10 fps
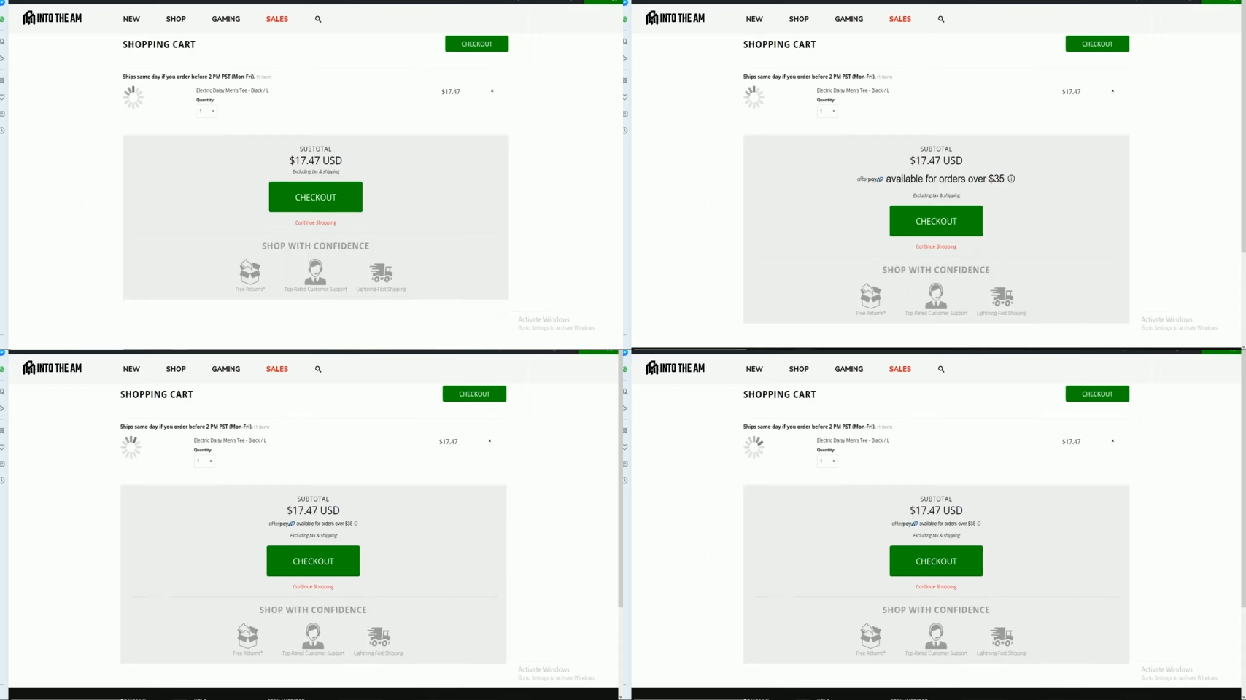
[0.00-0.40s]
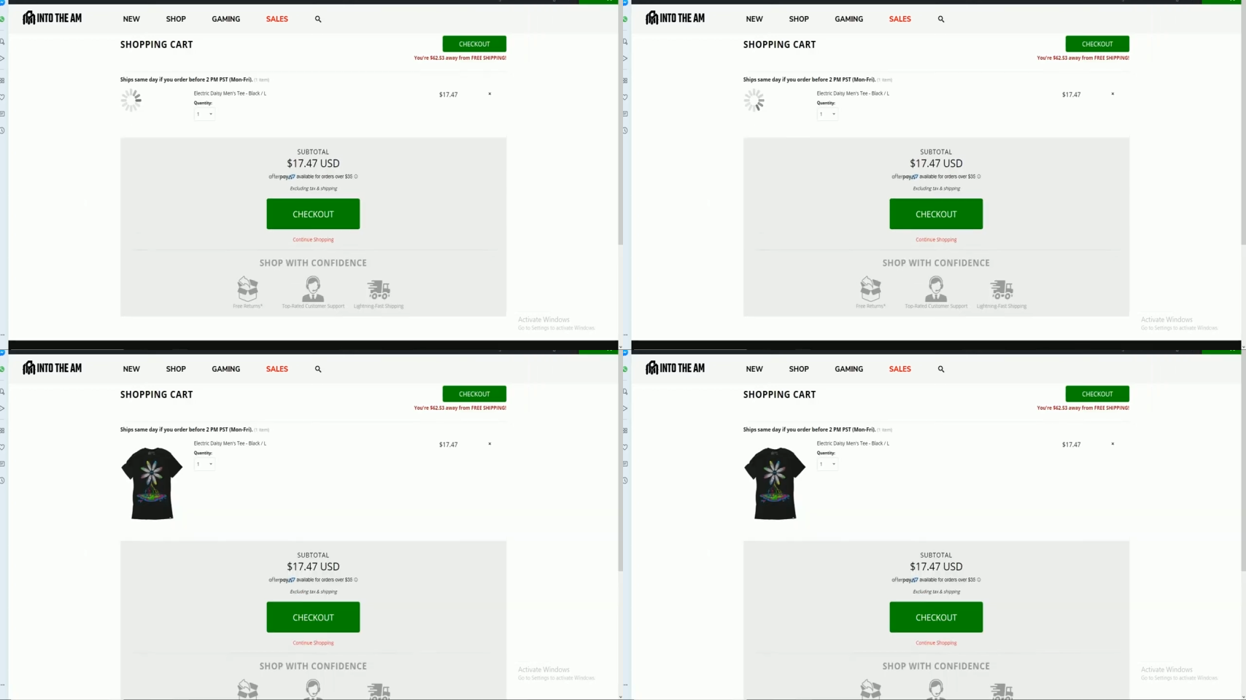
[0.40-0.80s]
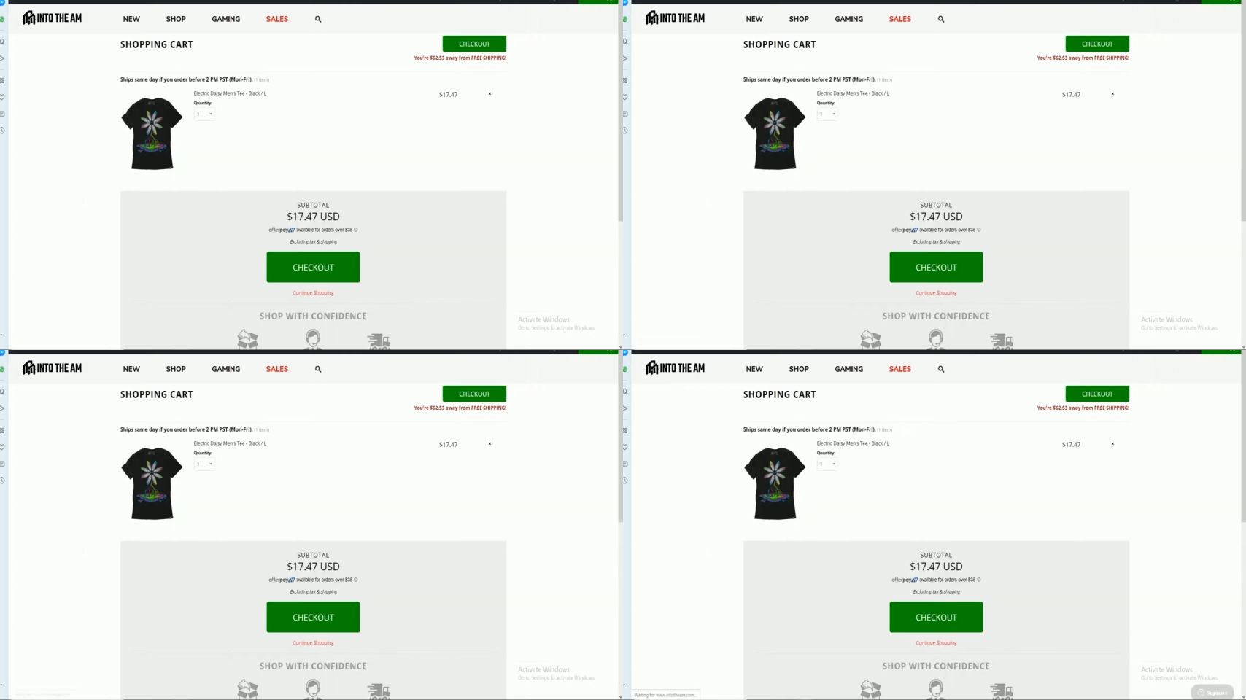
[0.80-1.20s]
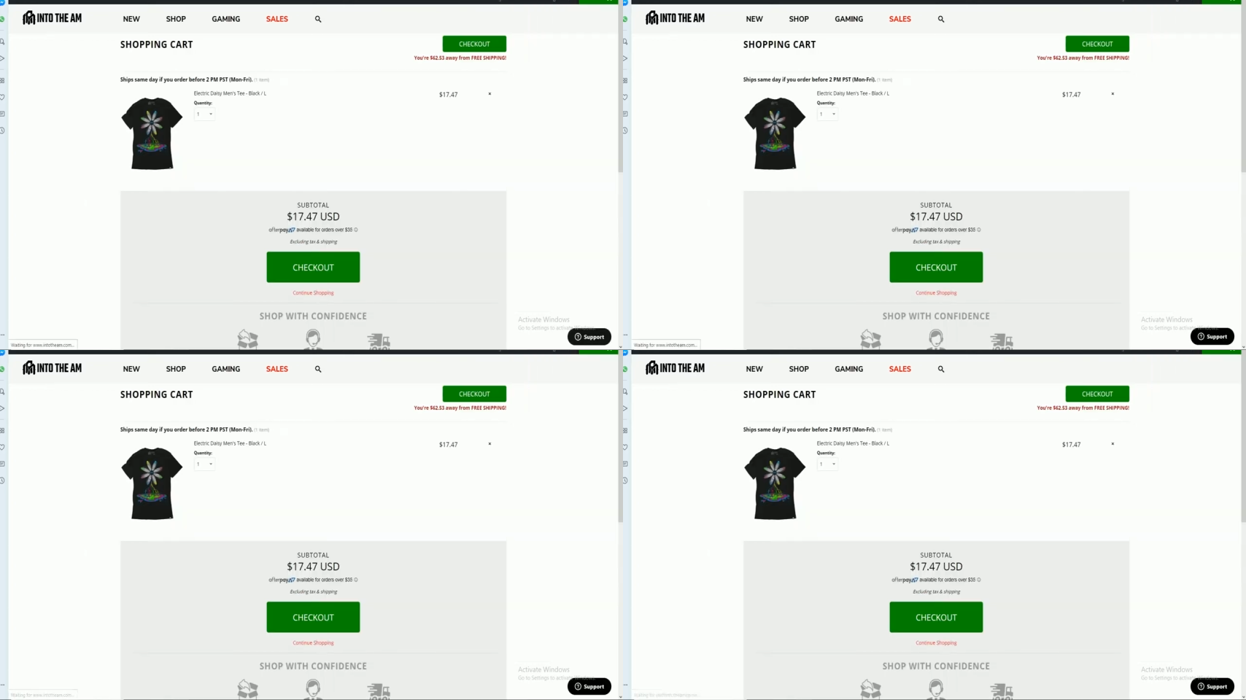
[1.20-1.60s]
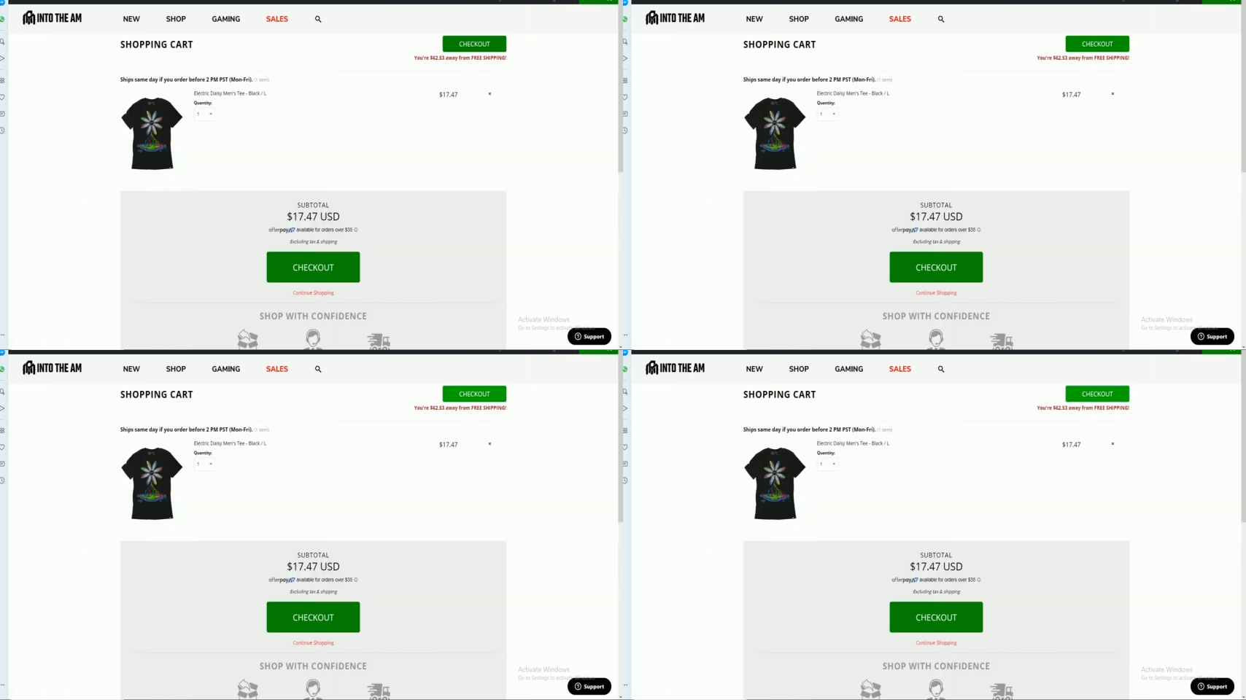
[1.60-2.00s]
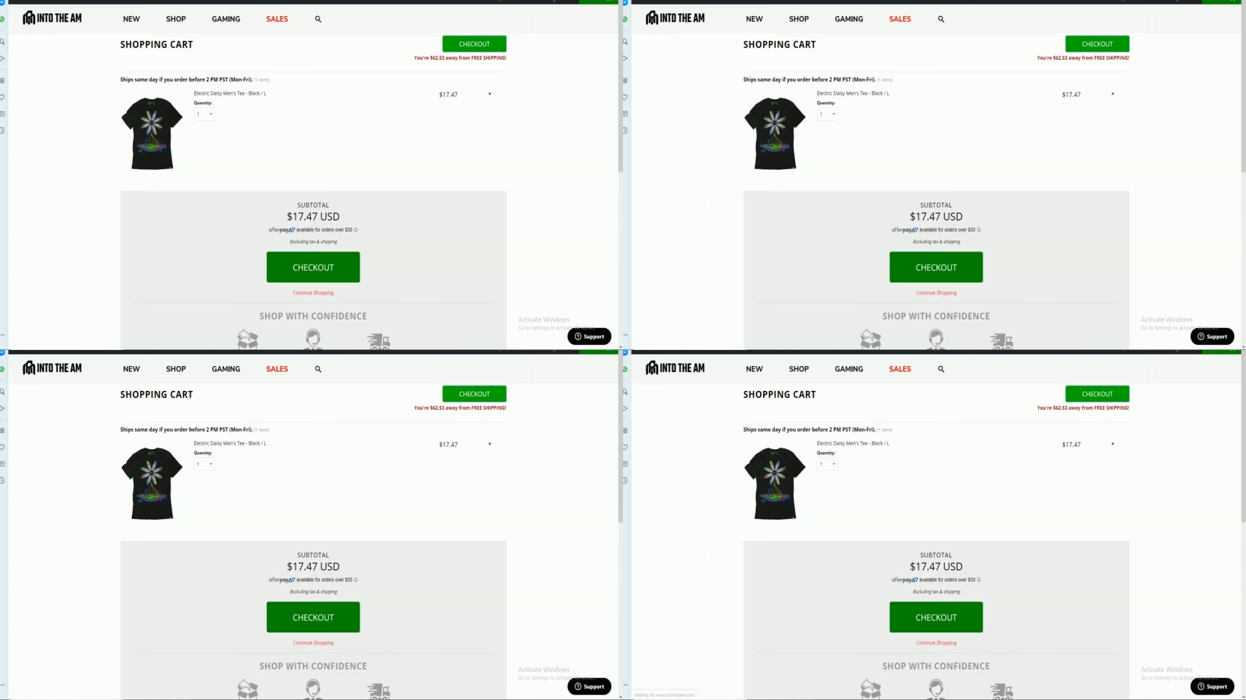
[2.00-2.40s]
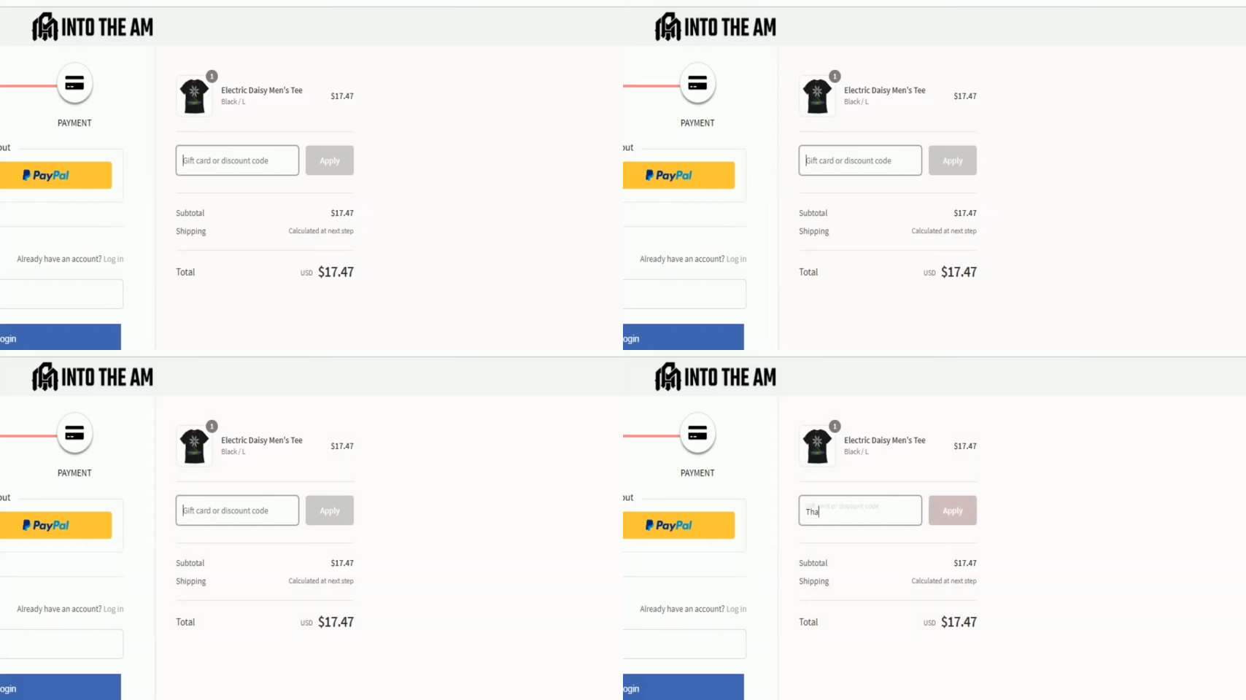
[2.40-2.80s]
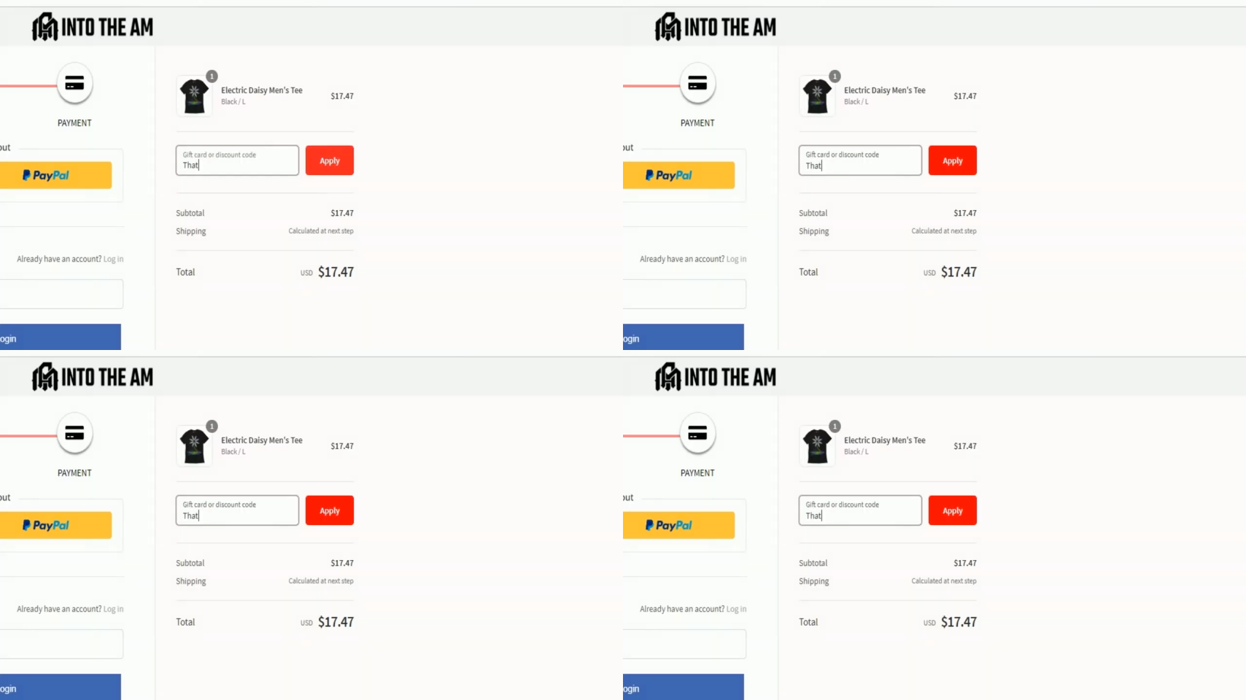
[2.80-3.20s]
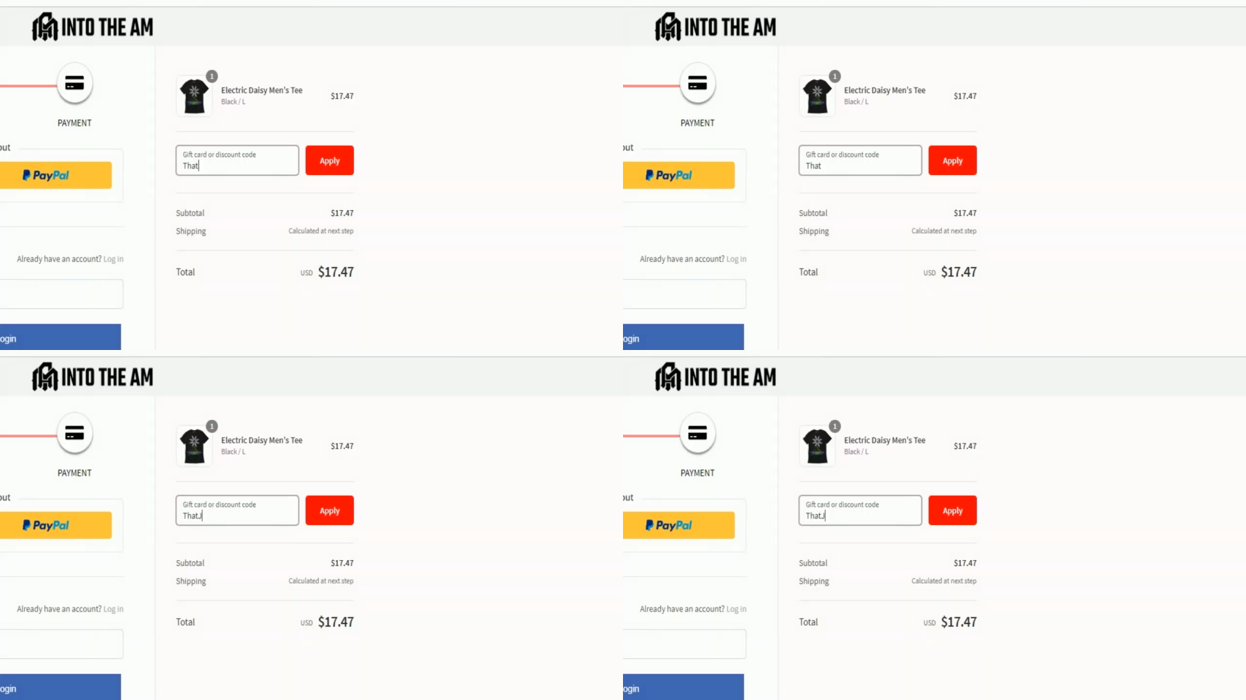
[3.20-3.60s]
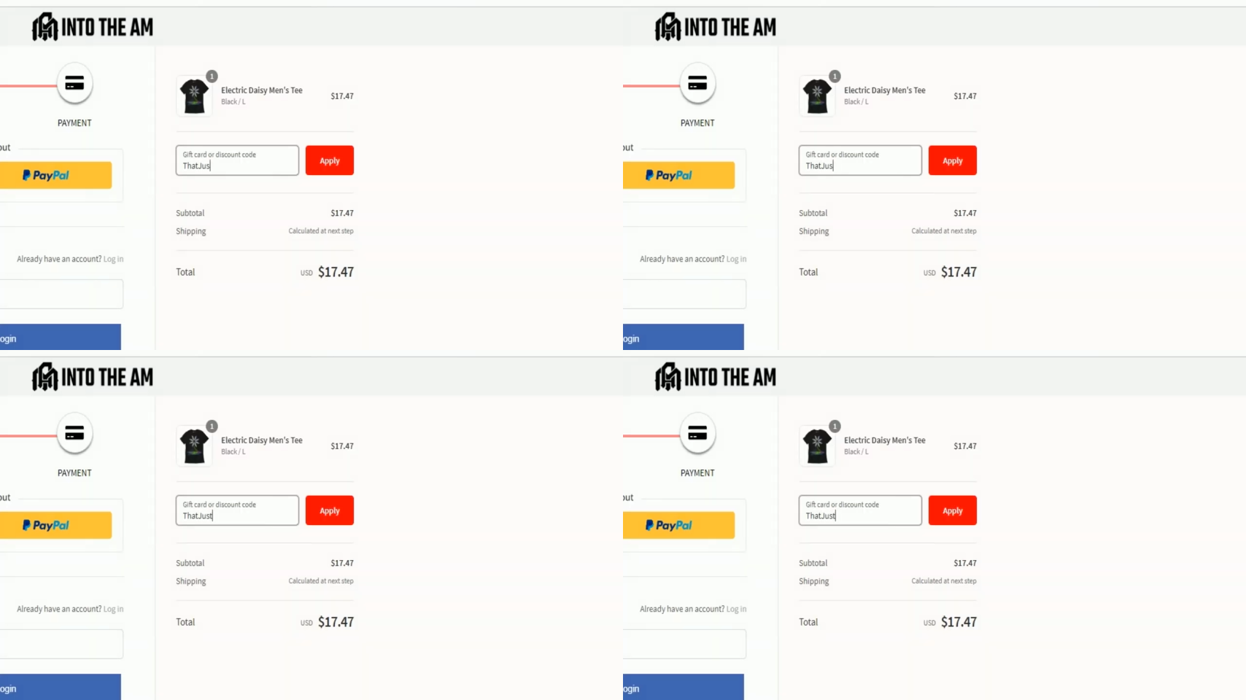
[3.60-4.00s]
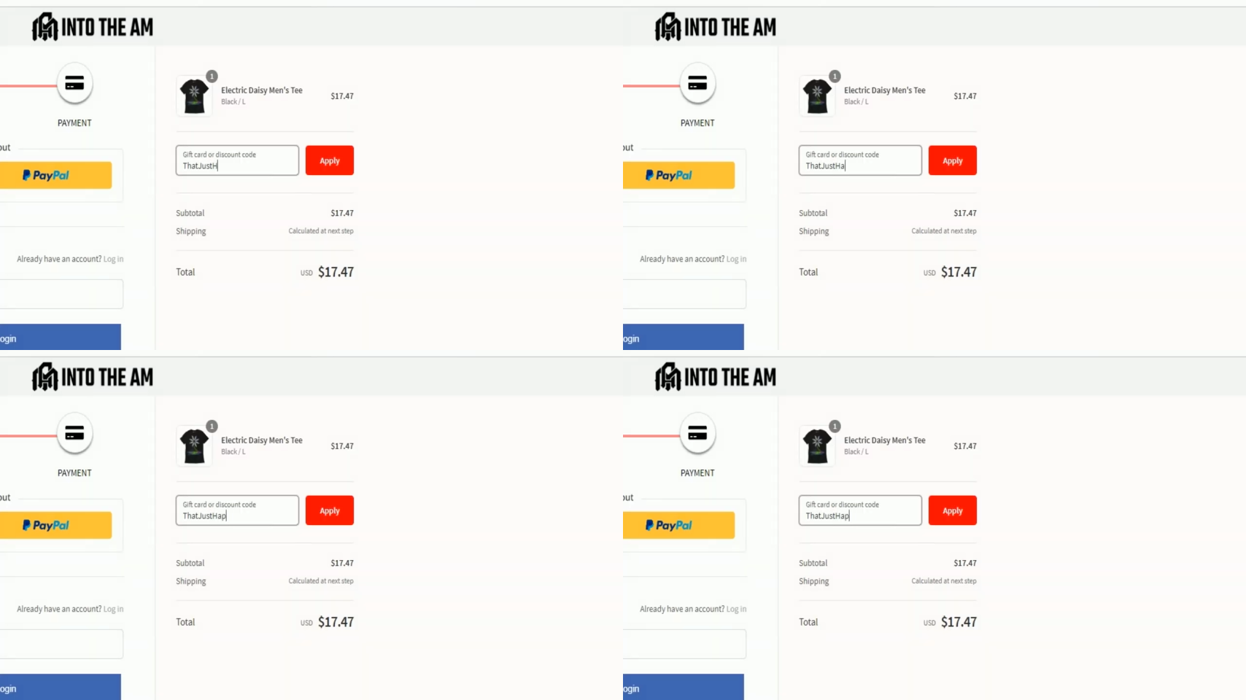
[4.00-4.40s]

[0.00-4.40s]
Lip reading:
Nobody's mouth can be seen.